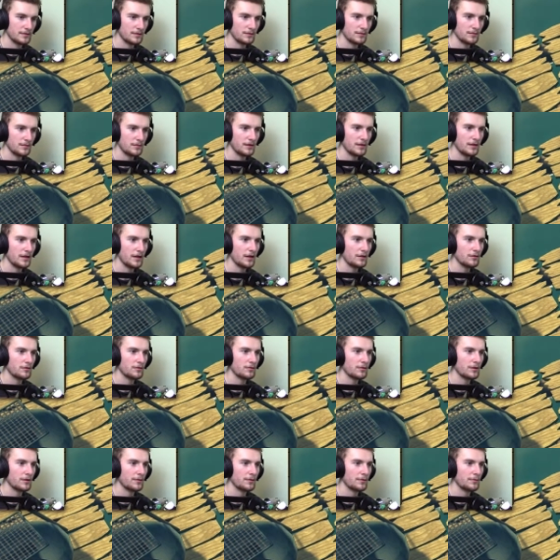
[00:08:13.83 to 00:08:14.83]
What? How
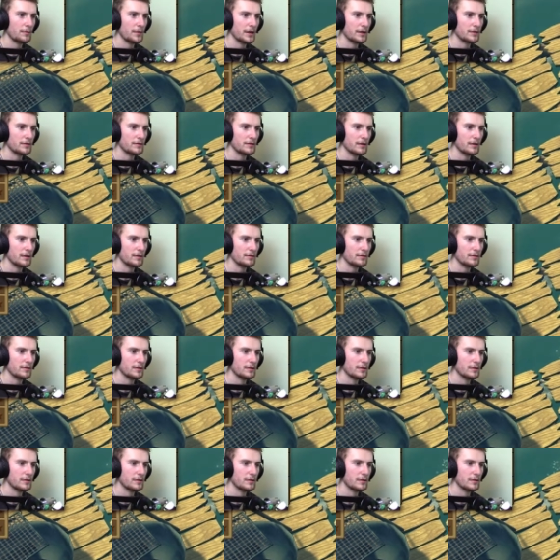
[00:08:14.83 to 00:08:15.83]
do I repair stuff?
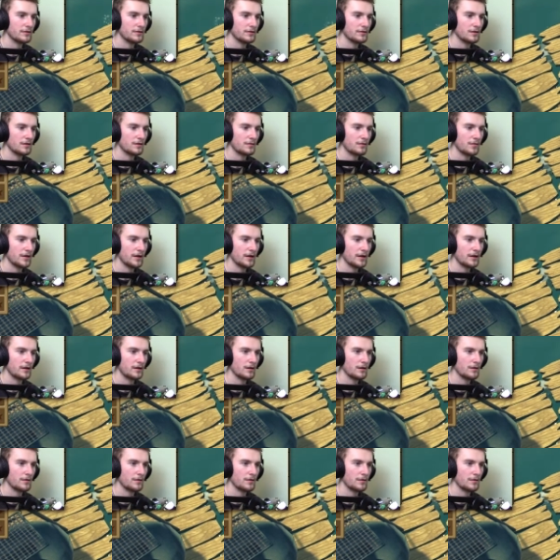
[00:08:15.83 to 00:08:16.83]
Is there where
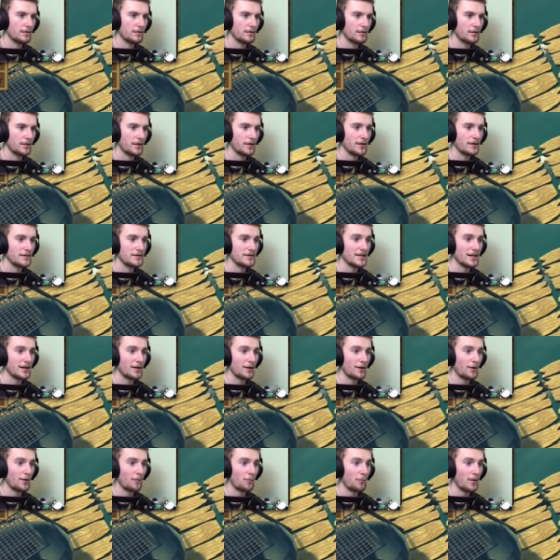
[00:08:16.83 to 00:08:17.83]
or is
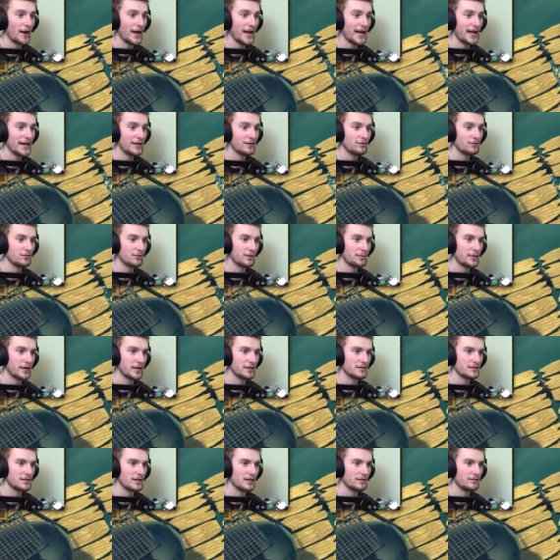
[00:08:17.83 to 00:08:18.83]
there a way to repair
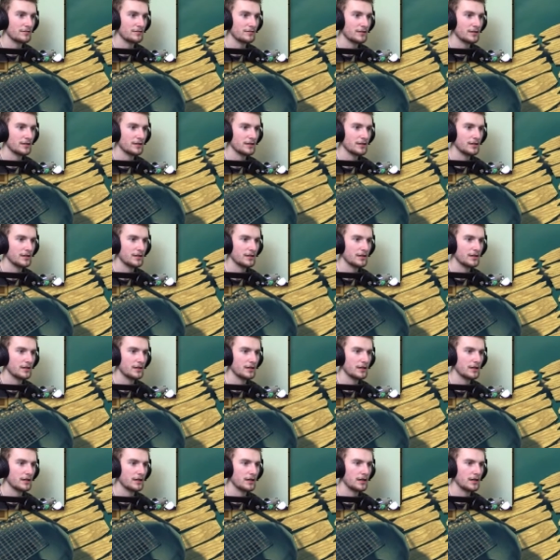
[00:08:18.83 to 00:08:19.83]
stuff?
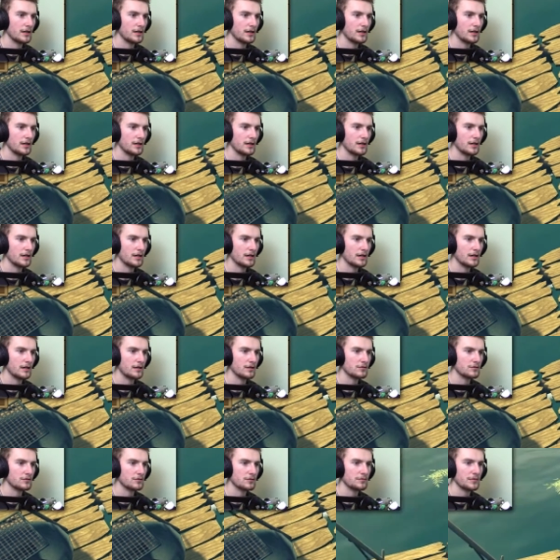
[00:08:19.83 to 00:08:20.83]
Uh,
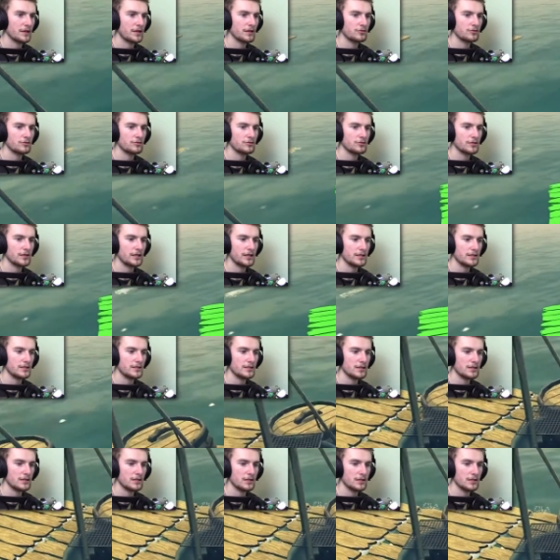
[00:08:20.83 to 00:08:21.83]
chop down
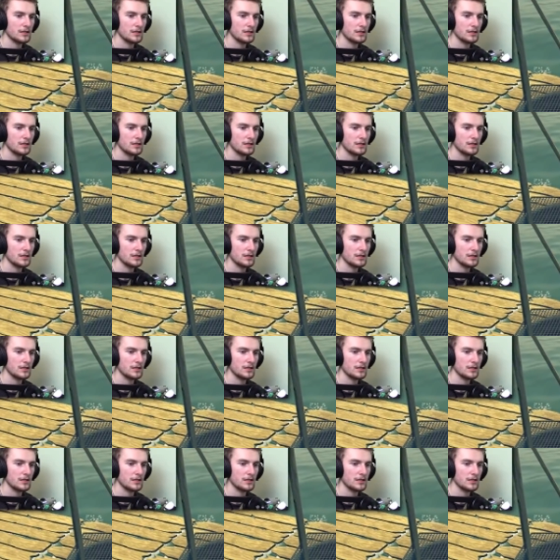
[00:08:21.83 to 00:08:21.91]
trees.